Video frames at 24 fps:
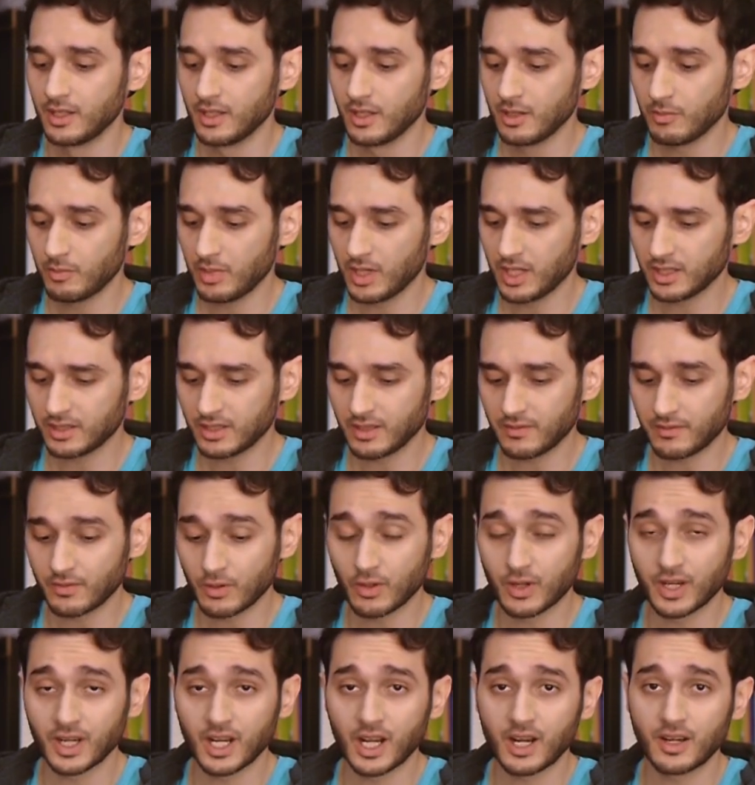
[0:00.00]
But if
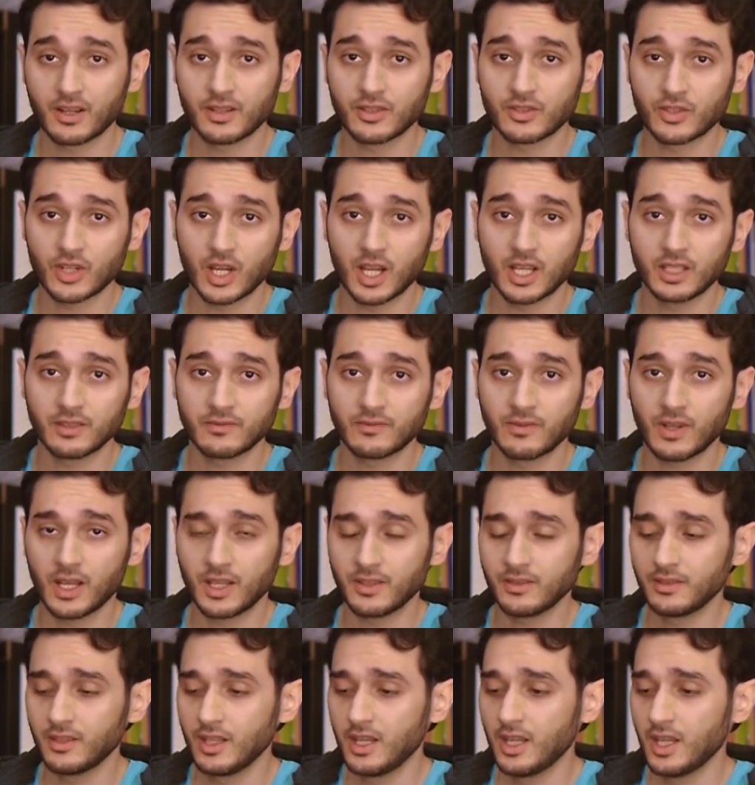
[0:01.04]
you're an Iron Giant
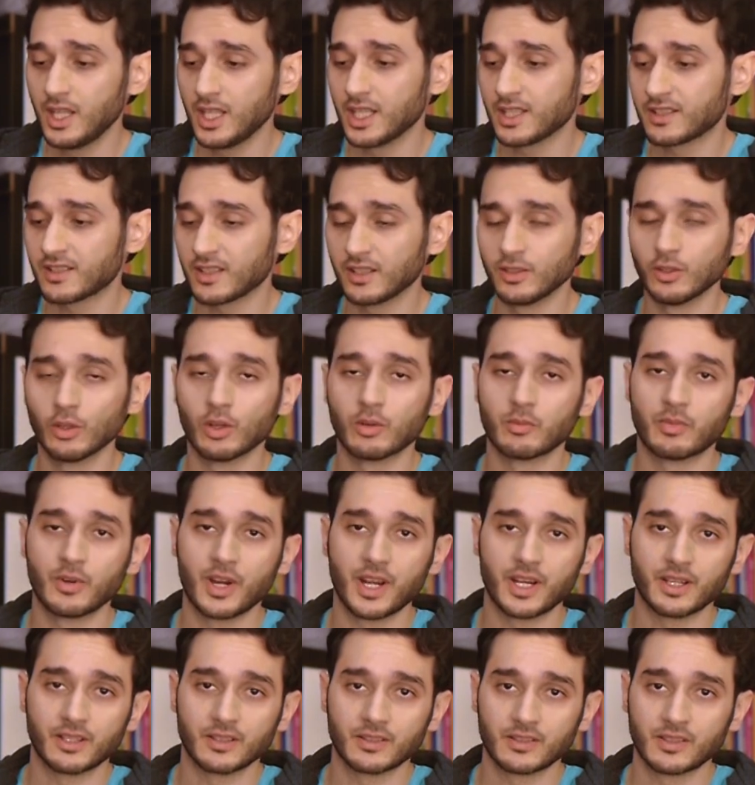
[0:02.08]
fan, it's a
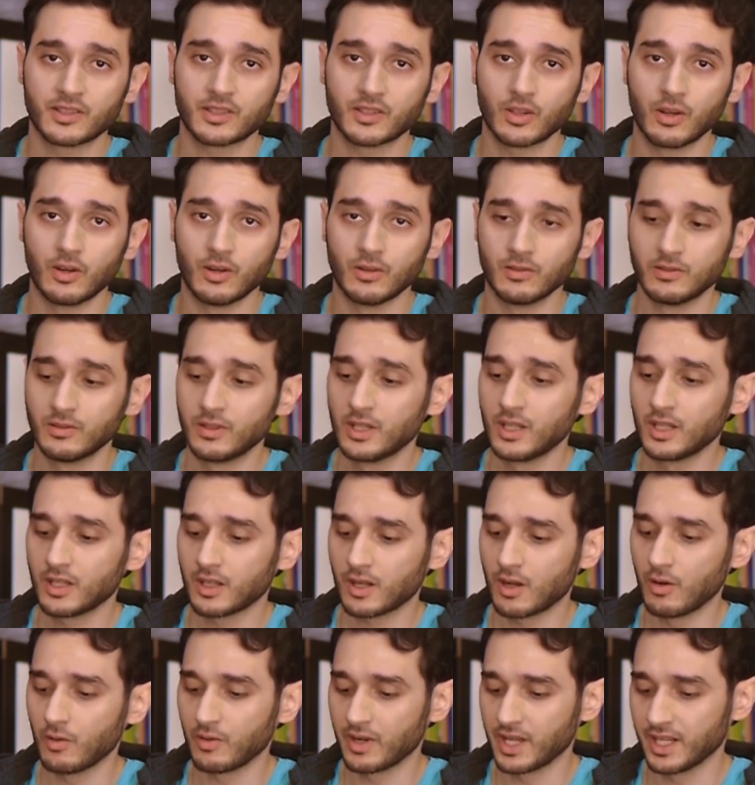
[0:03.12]
no-brainer, so
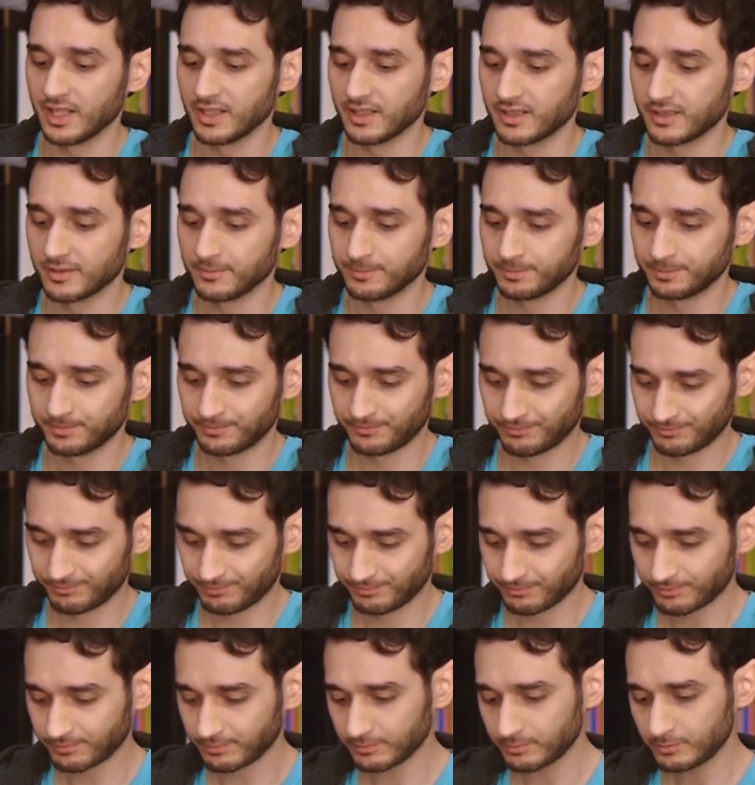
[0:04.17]
go get it.
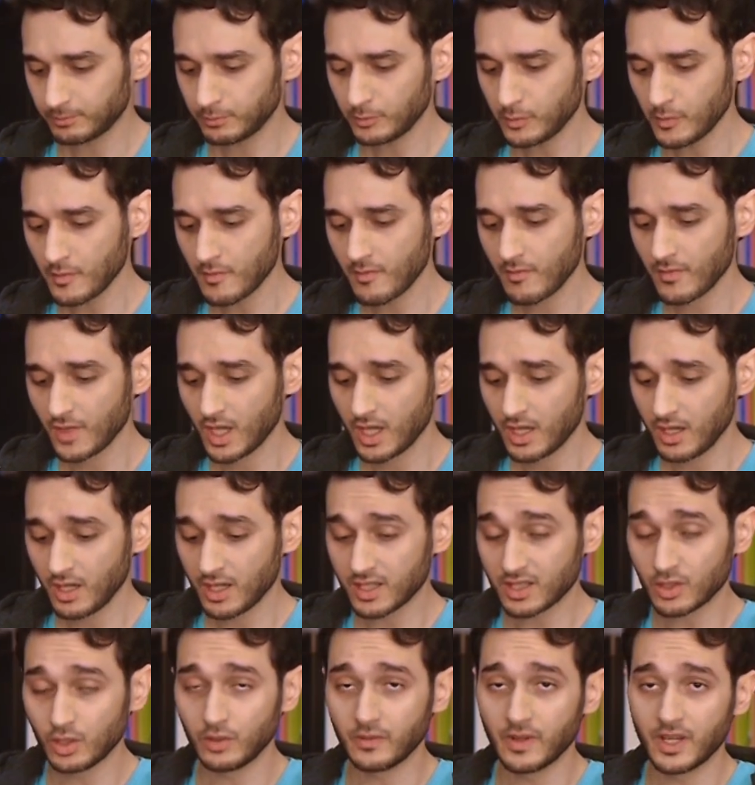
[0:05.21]
As
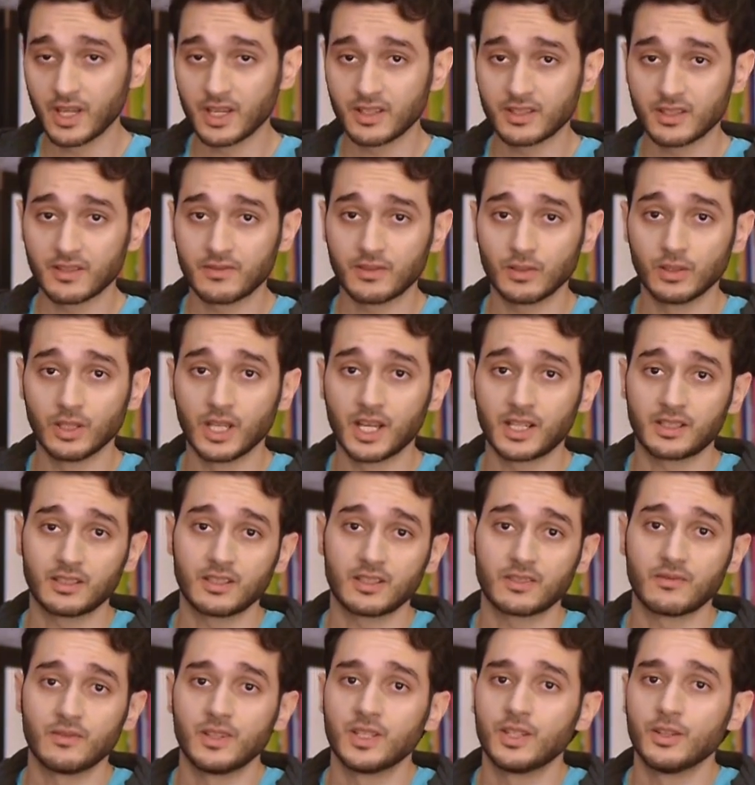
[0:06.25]
always, if you like this
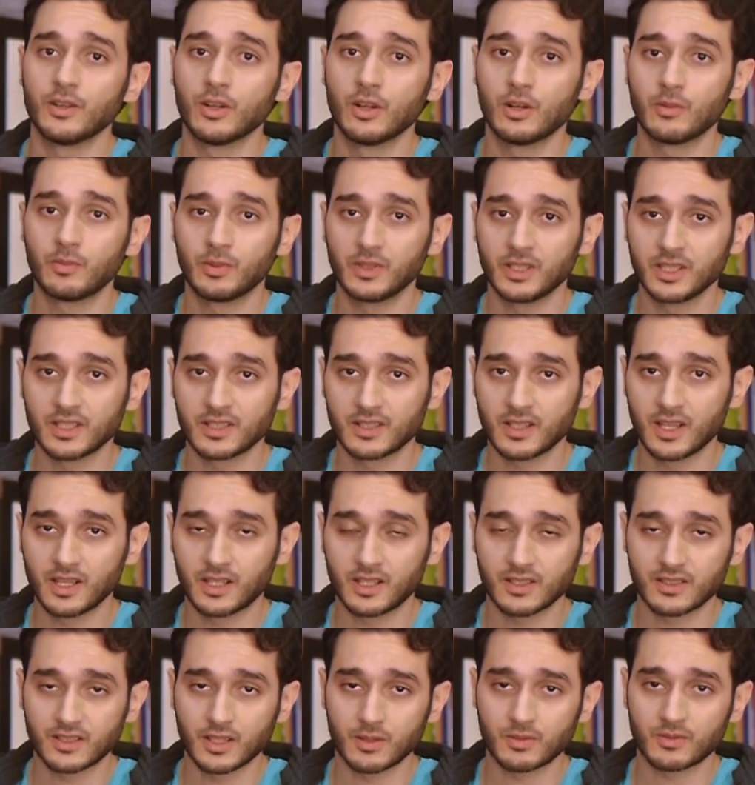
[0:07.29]
video, please like
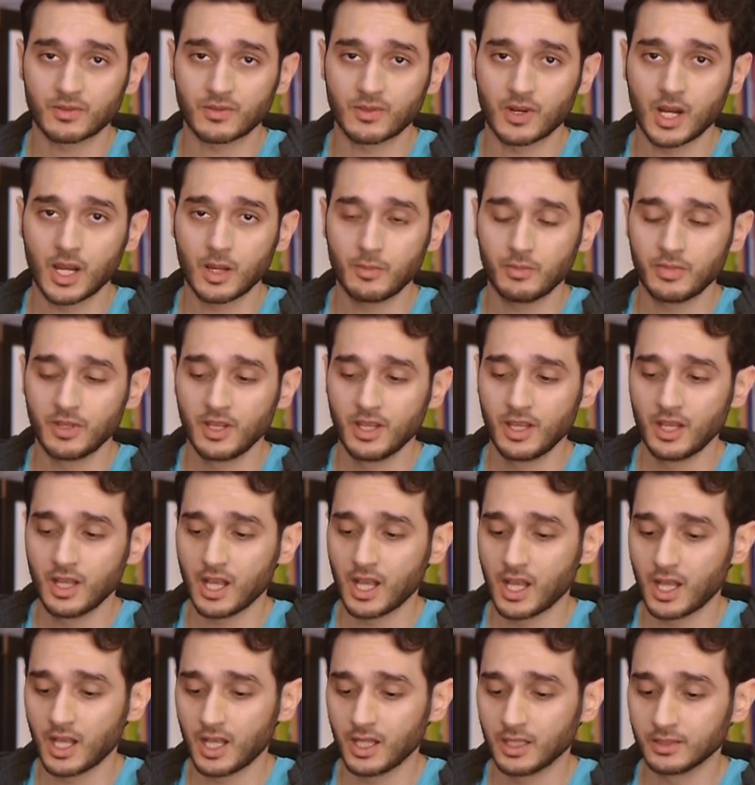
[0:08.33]
and subscribe,
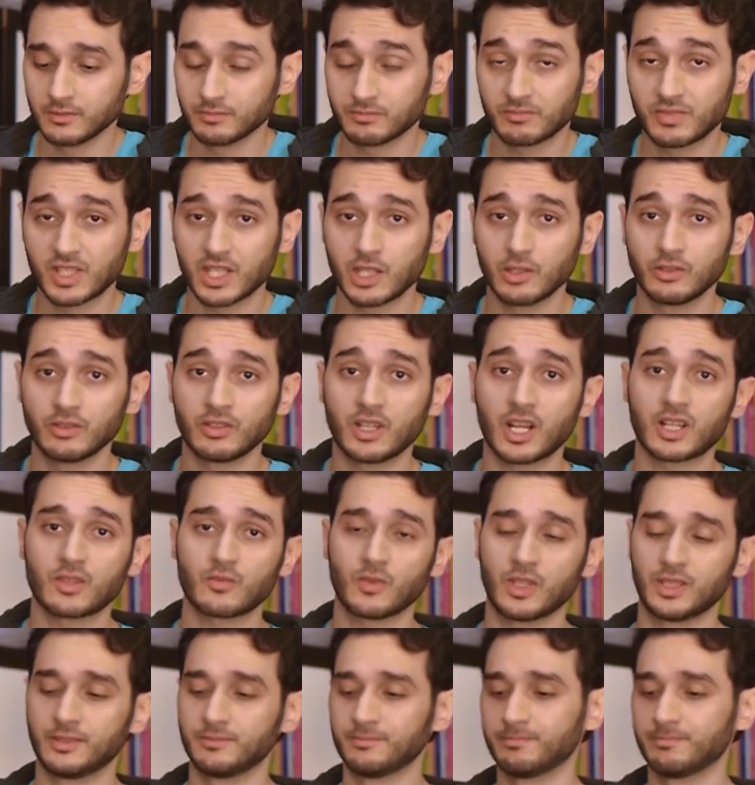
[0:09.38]
and see you in the next one.